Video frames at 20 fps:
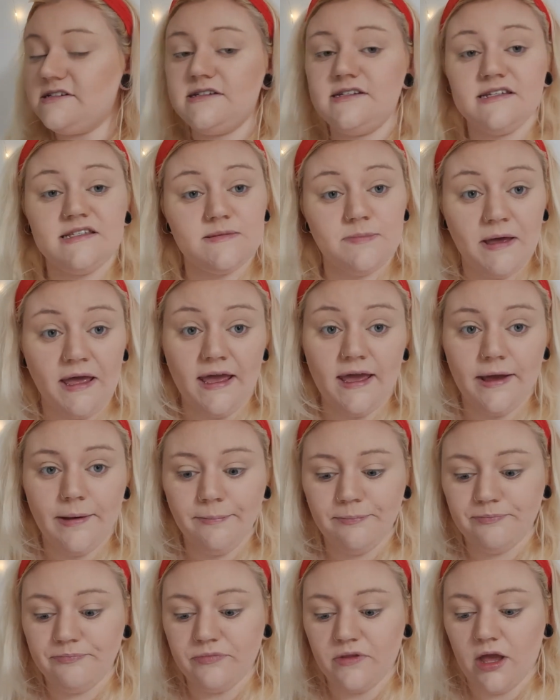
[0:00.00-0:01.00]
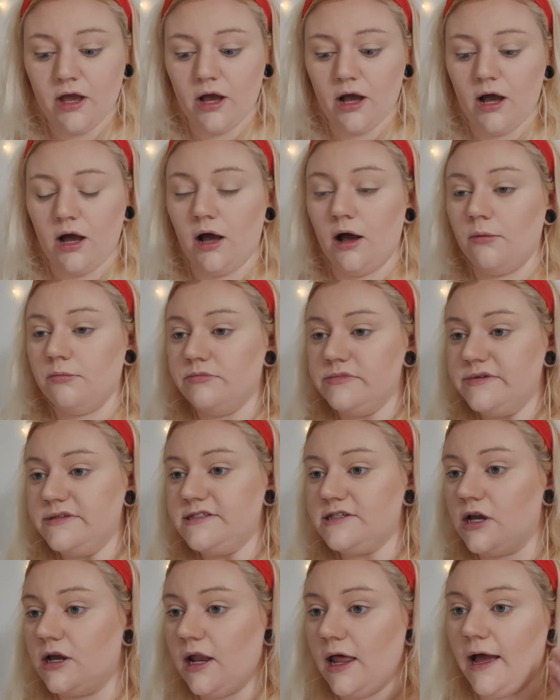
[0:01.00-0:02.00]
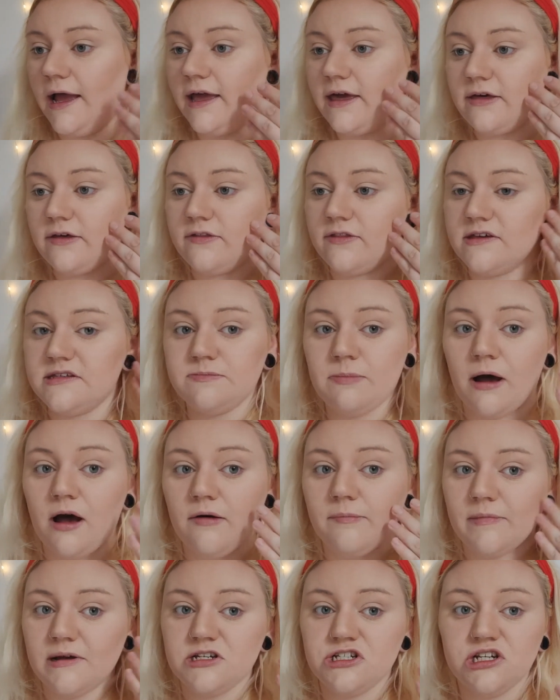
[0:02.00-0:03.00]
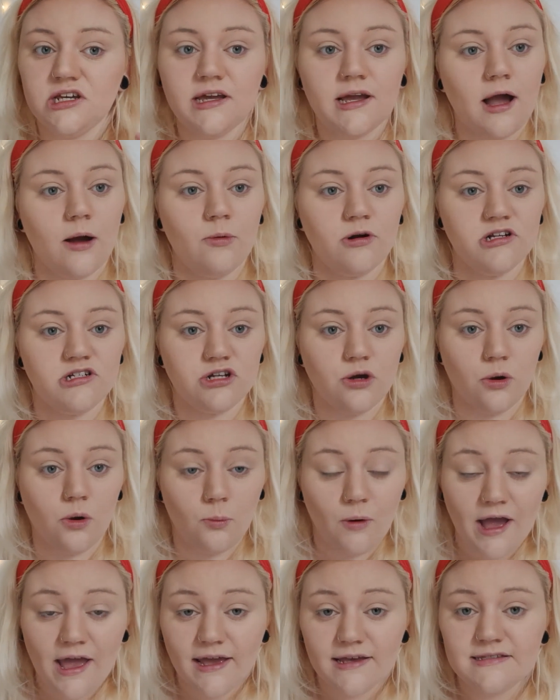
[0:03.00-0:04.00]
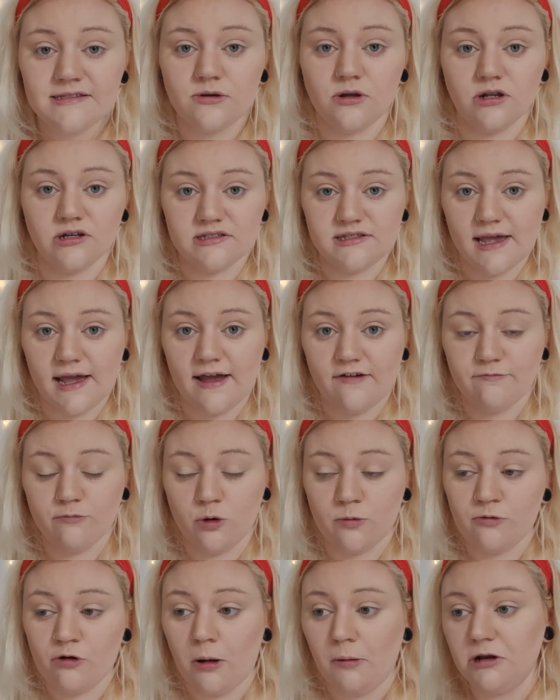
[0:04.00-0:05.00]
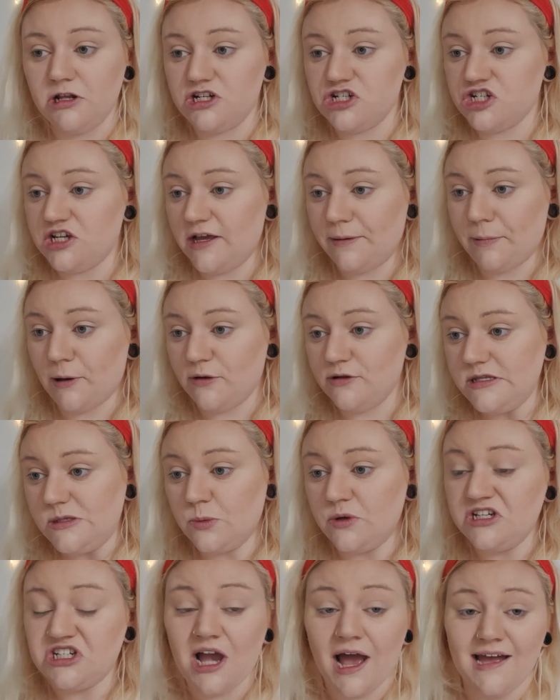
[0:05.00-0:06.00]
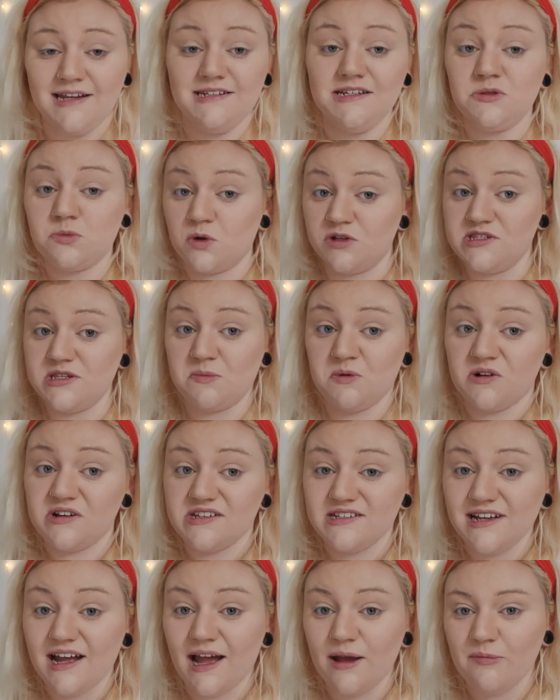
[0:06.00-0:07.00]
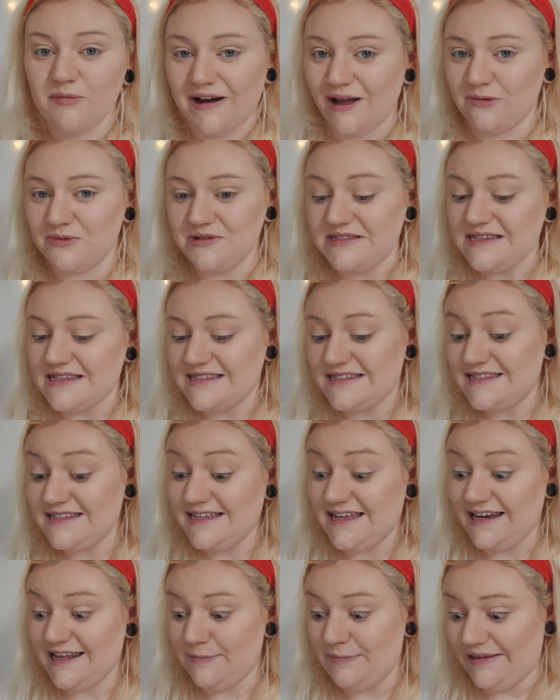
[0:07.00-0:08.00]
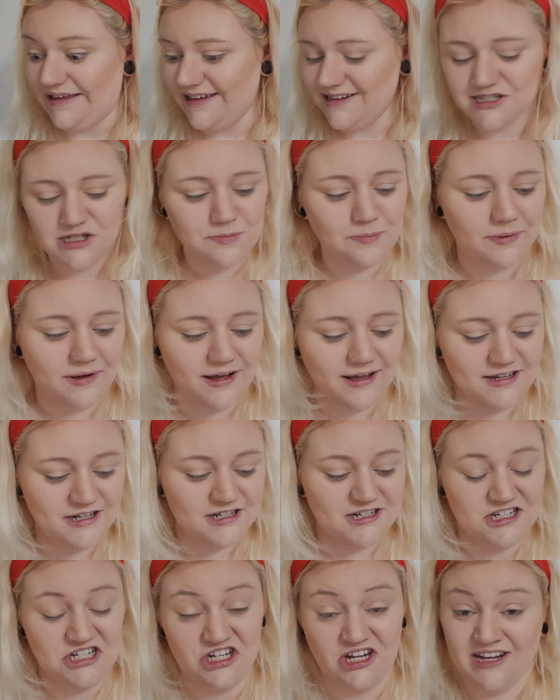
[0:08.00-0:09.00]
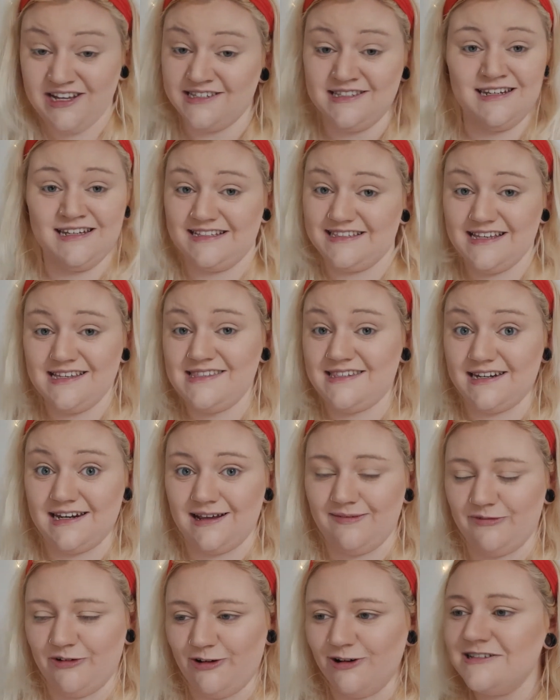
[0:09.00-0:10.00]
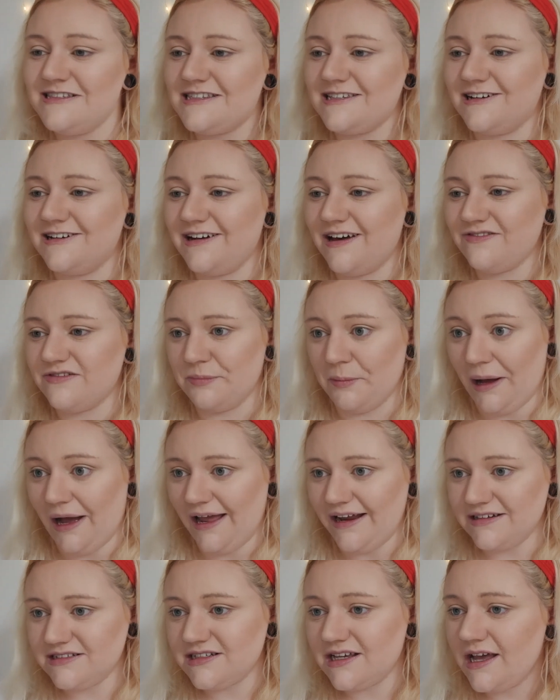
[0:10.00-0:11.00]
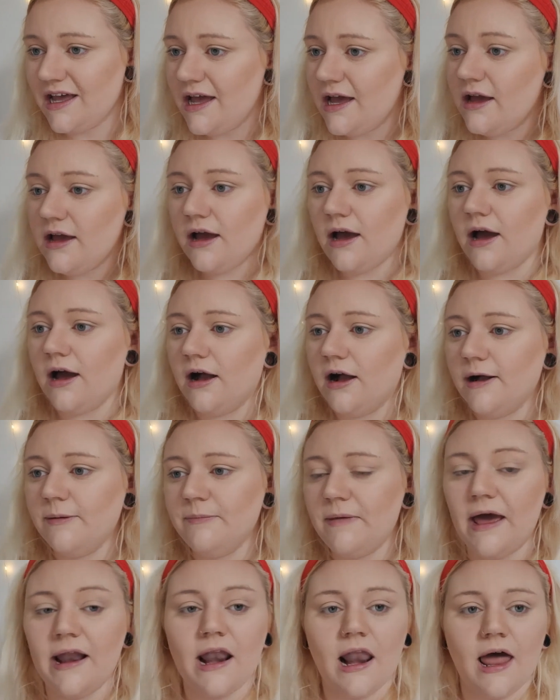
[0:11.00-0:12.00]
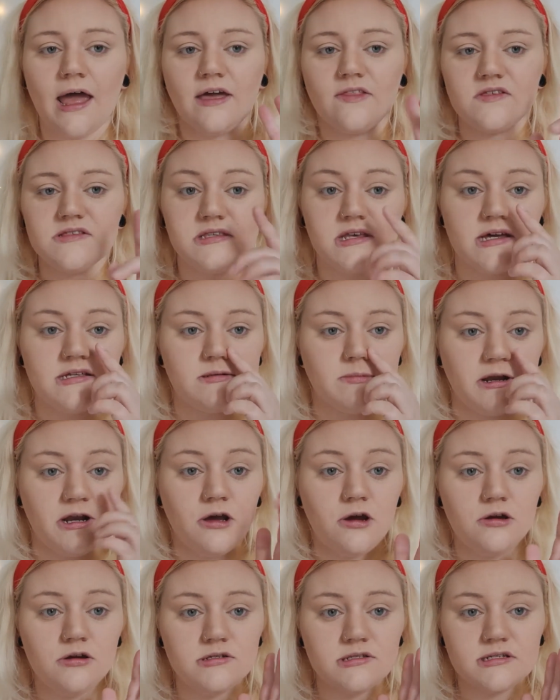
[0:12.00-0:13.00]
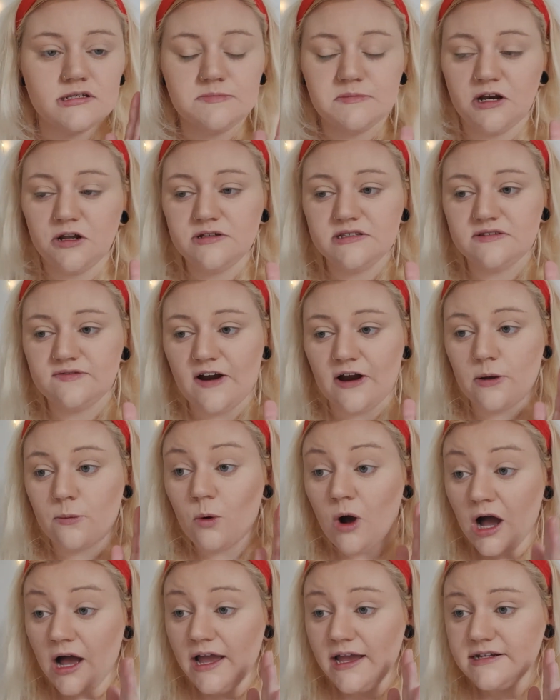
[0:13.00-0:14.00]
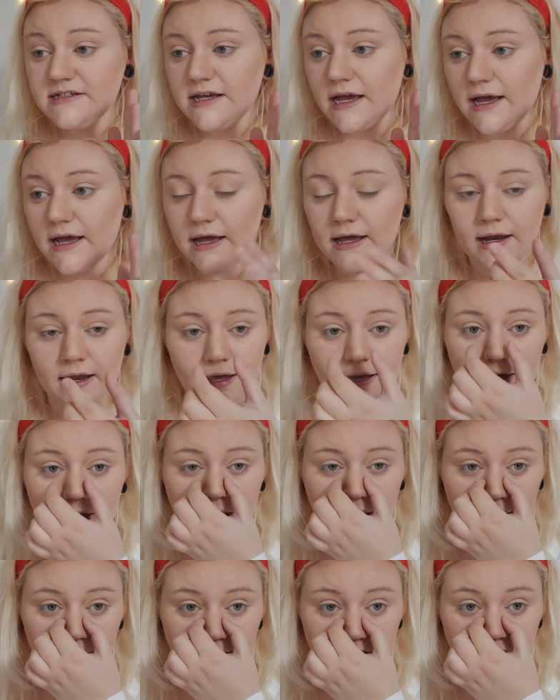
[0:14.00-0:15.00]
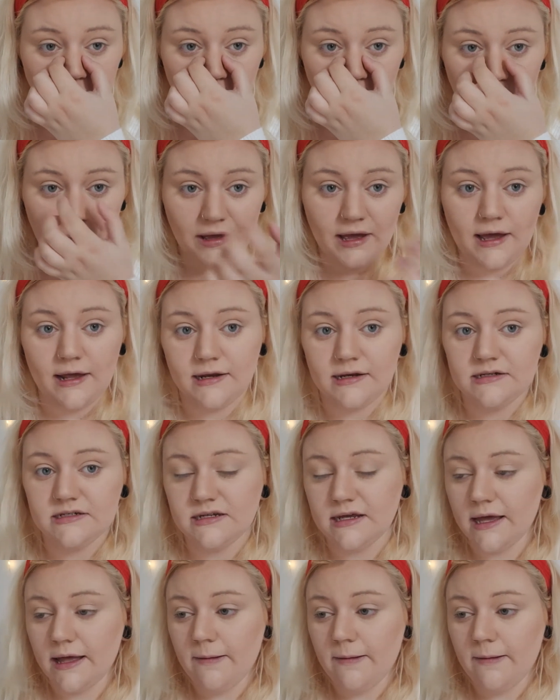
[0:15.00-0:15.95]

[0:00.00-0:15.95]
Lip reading: disappear. So like this part of my cheek, I want it to go away so it looks like I have more prominent cheekbones, which I did once upon a time when I was a skinny bitch, but she doesn't exist anymore, so never mind. And like the size of my nose, because my nose is very wide, like at the top, and